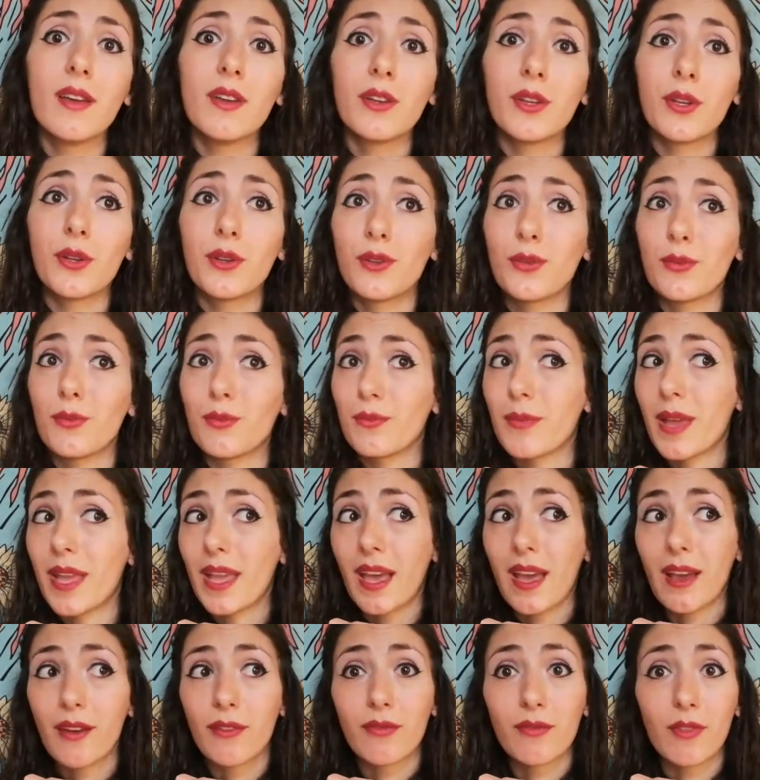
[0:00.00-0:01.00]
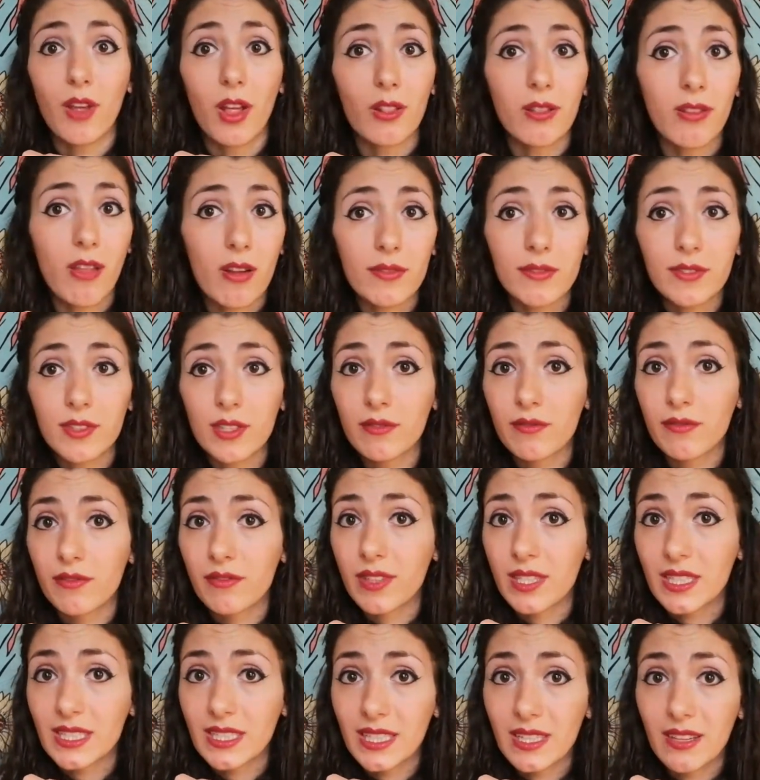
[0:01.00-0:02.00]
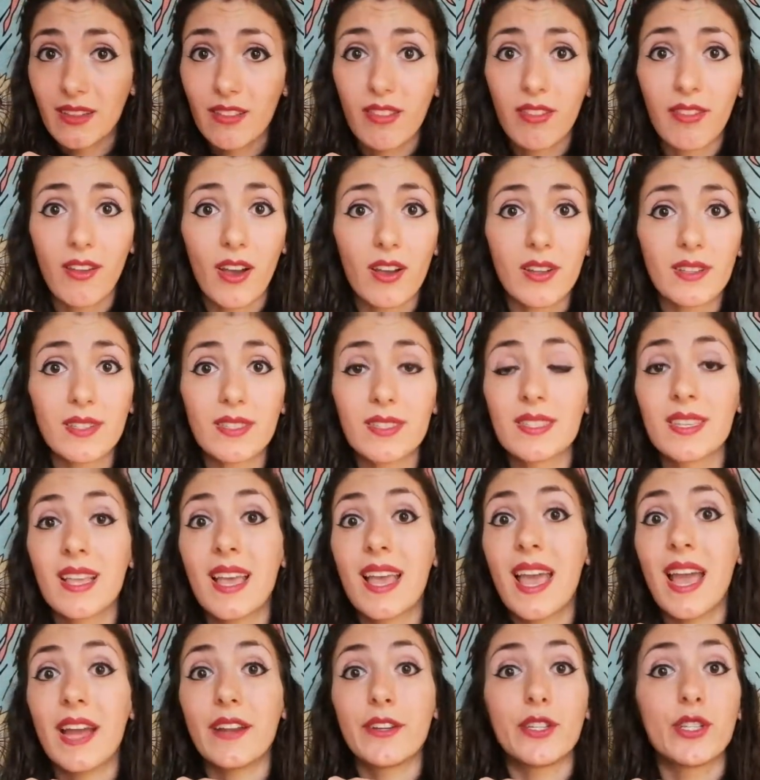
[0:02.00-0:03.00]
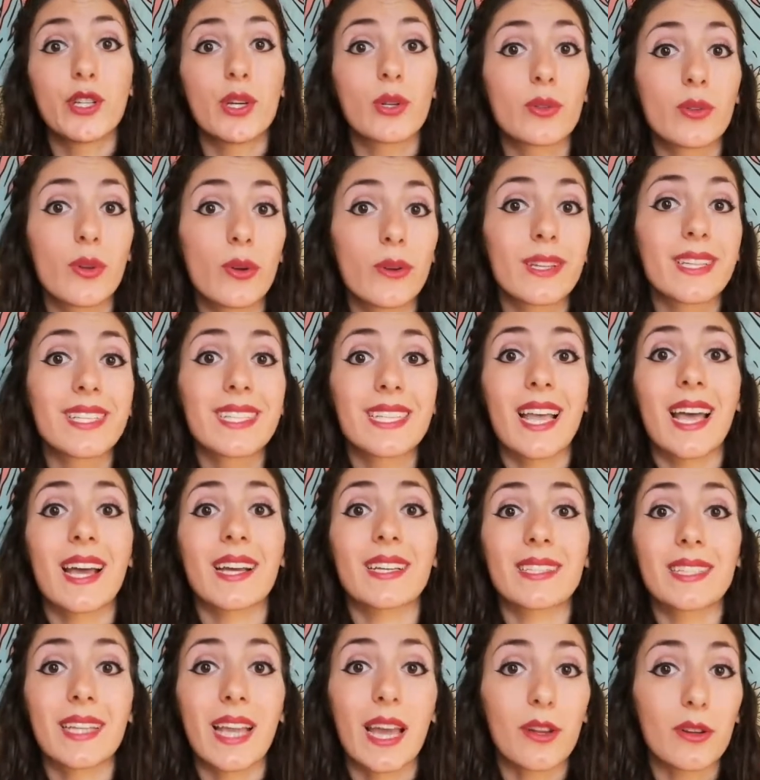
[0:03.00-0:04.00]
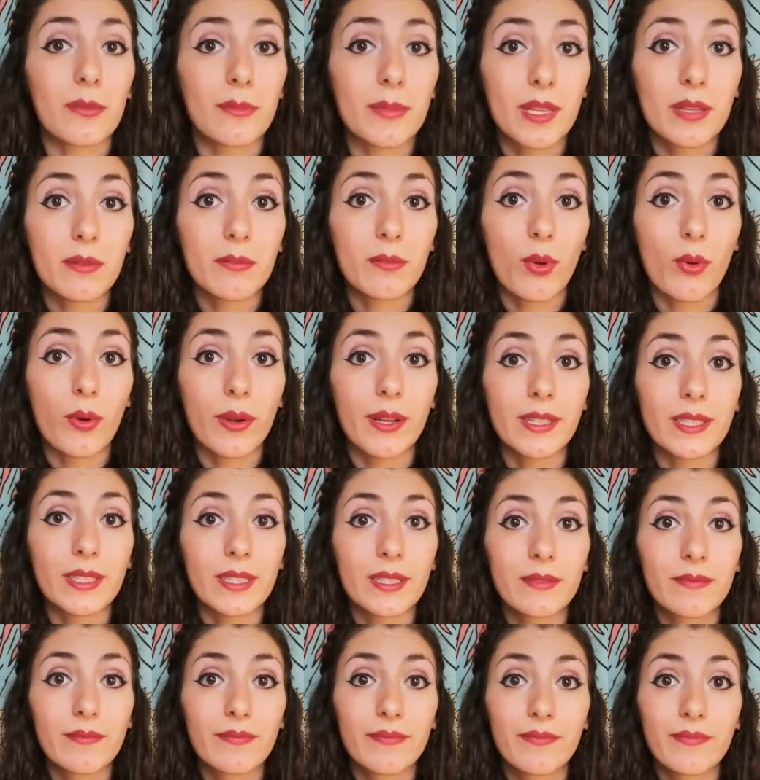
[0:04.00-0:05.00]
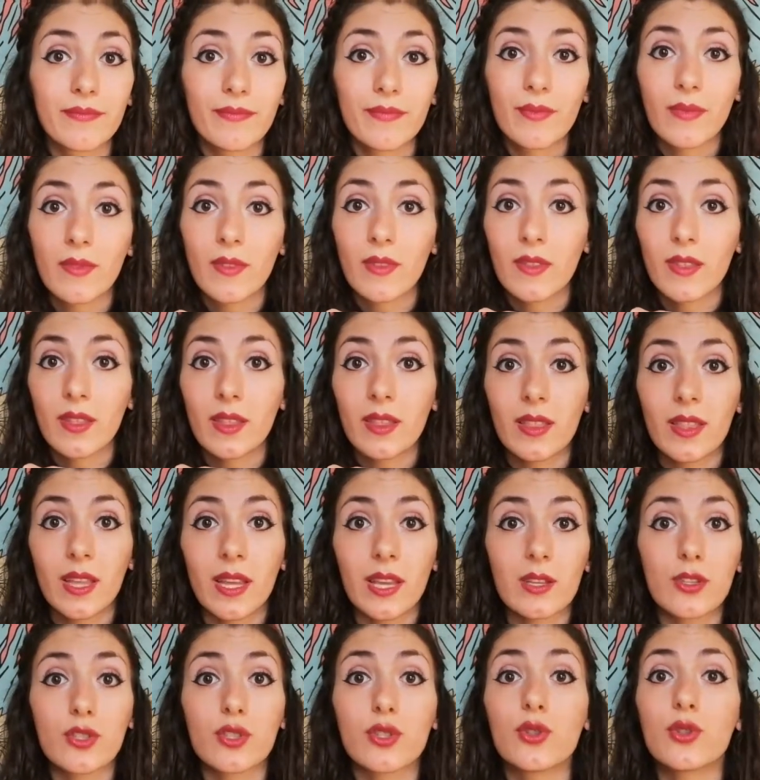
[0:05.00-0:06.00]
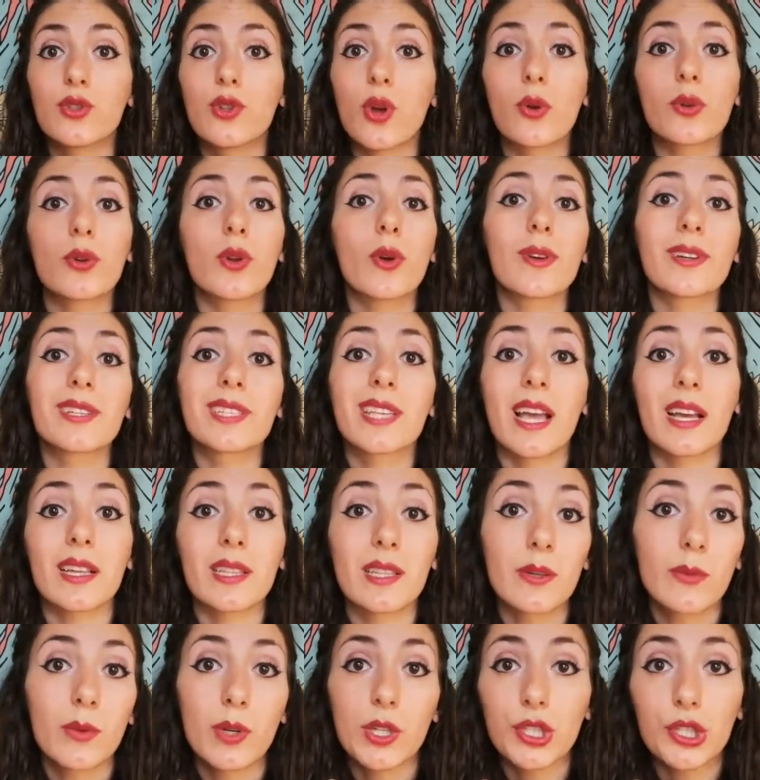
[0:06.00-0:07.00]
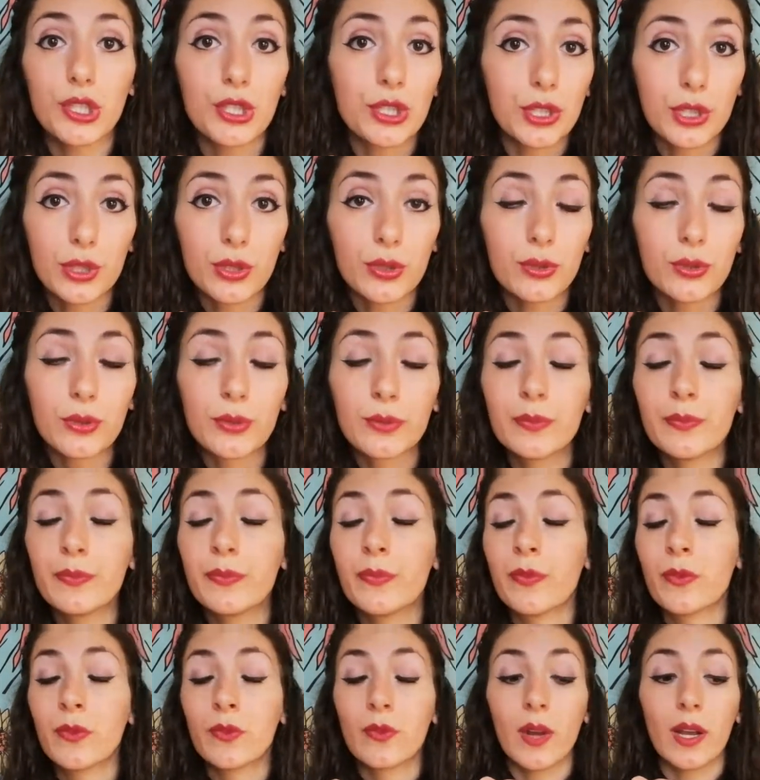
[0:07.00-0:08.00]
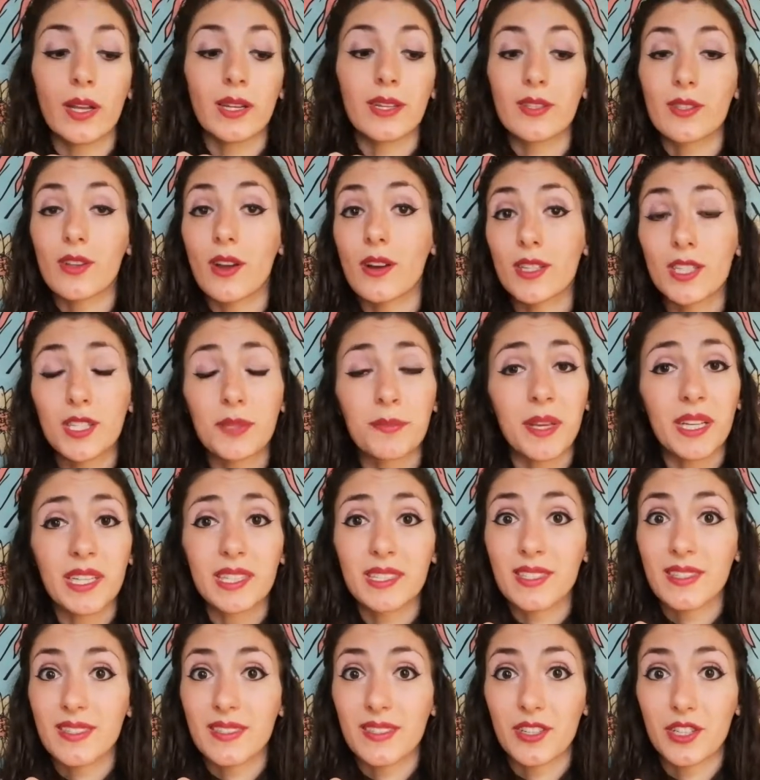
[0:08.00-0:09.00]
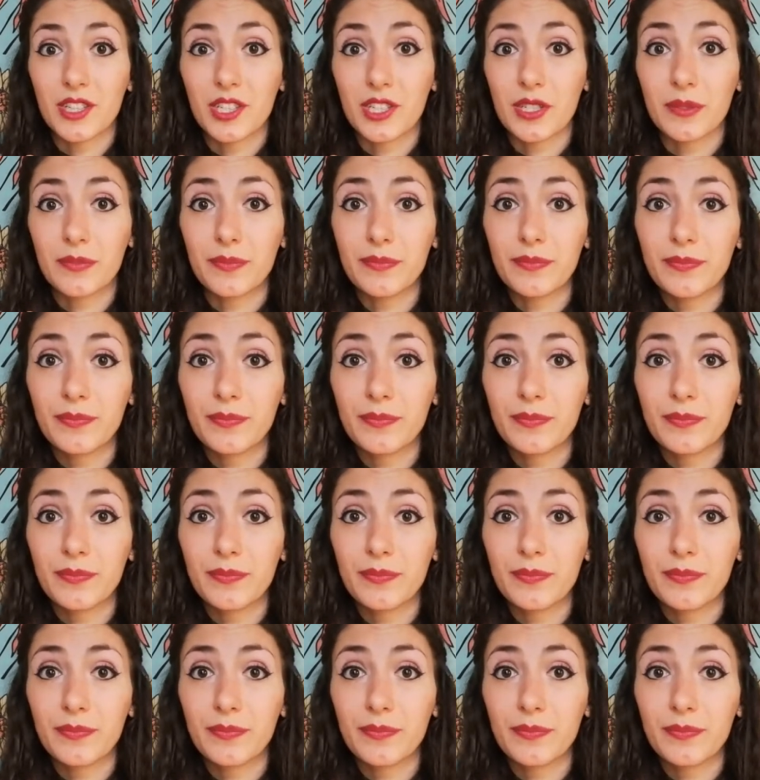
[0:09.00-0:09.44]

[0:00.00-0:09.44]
you may have a lot of conflicting thoughts, and you don't know exactly how to pinpoint things, you don't know exactly what to do, right? It's hard to make a decision,